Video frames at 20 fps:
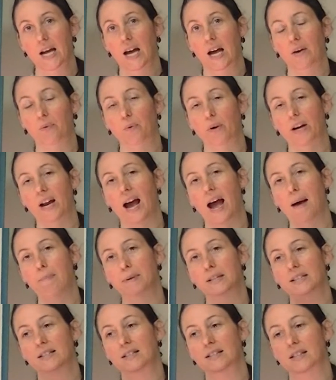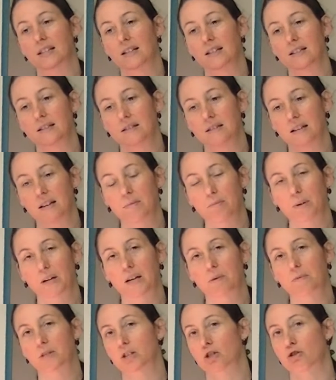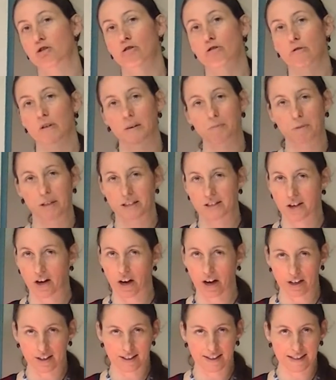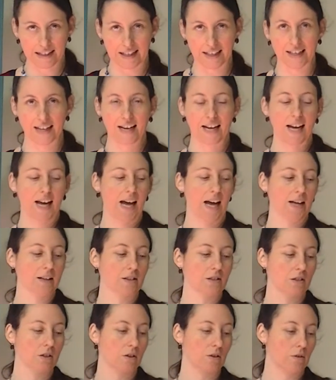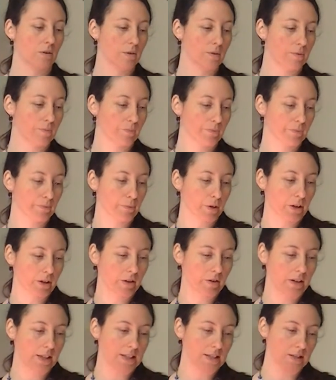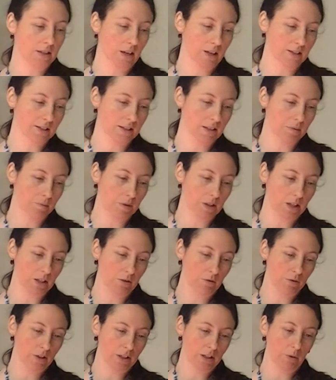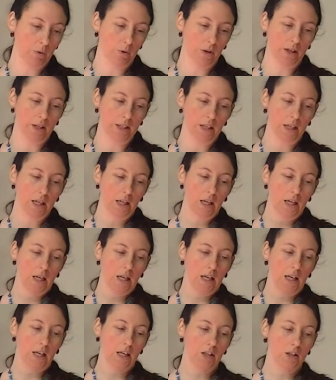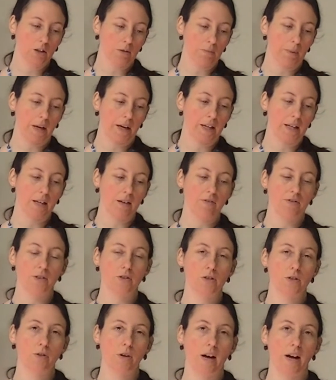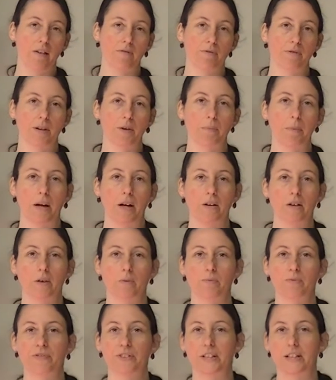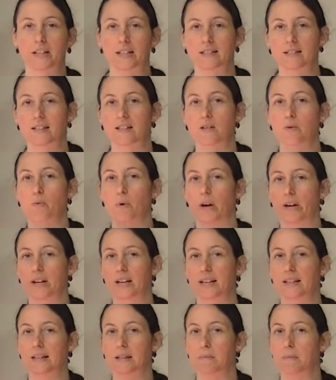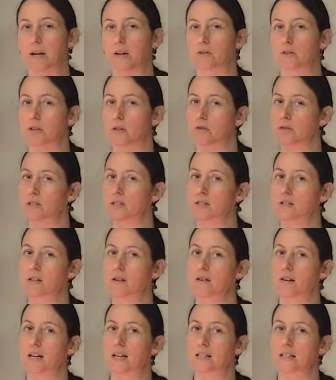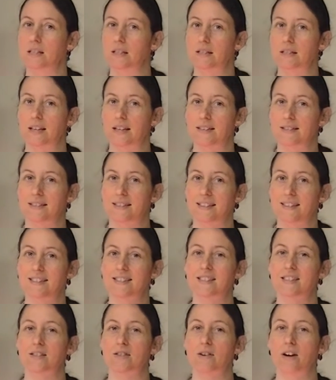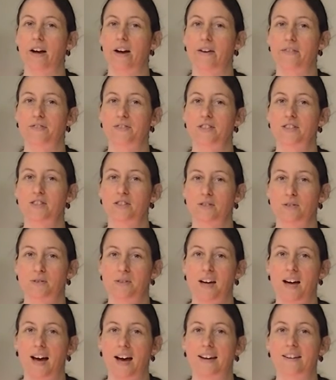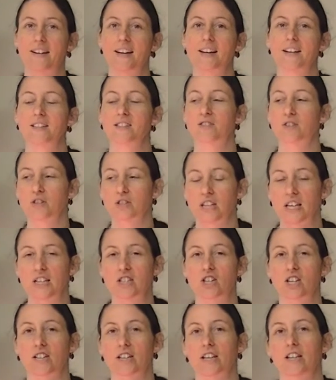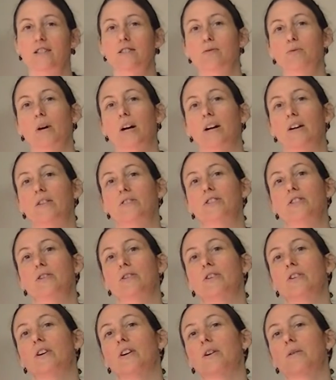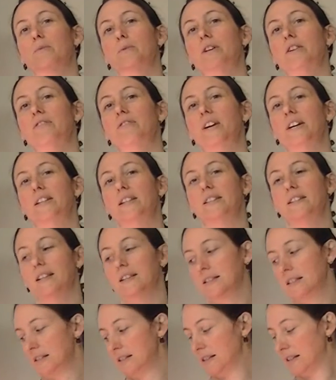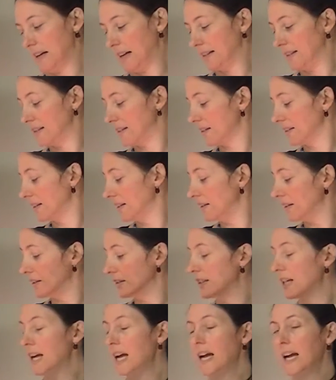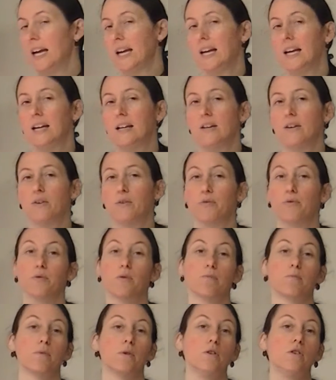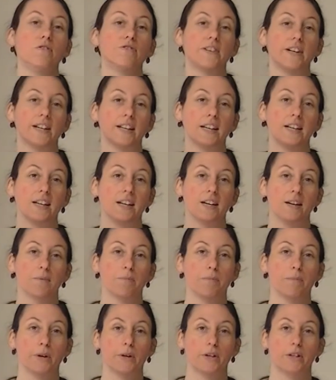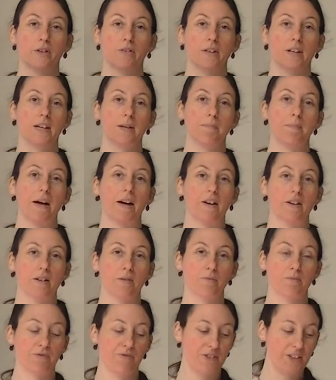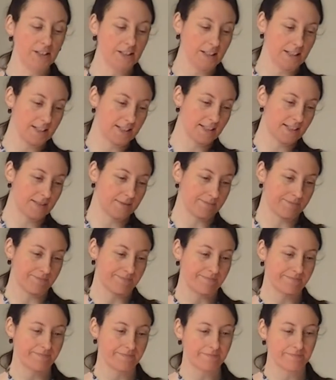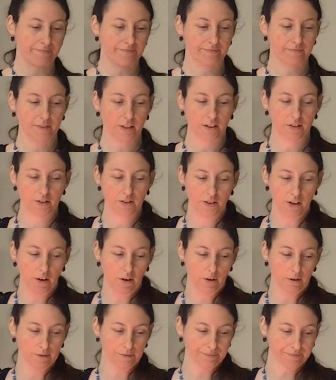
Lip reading: And what happens is it becomes extremely toxic. And so mercury is not something you really want in your body. If you do have amalgam fillings and you want to get them out, don't just go to any dentist. You have to do that strategically as well. Do your homework, find a dentist that is skilled in removing mercury amalgam fillings. So